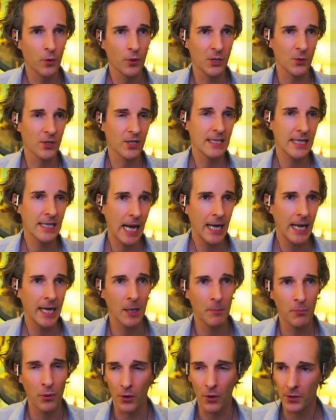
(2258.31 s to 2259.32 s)
You're selling a
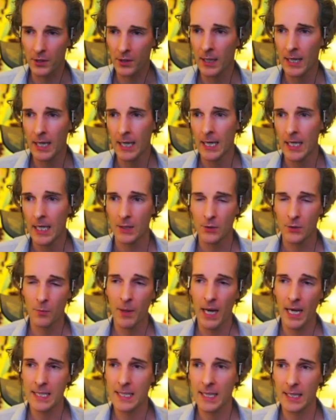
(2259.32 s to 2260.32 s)
put to
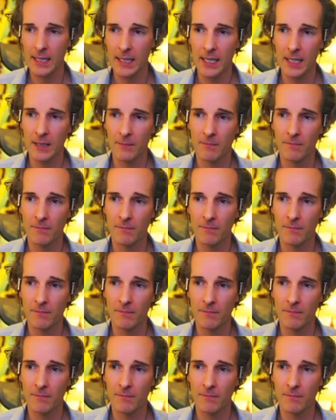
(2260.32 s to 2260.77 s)
basically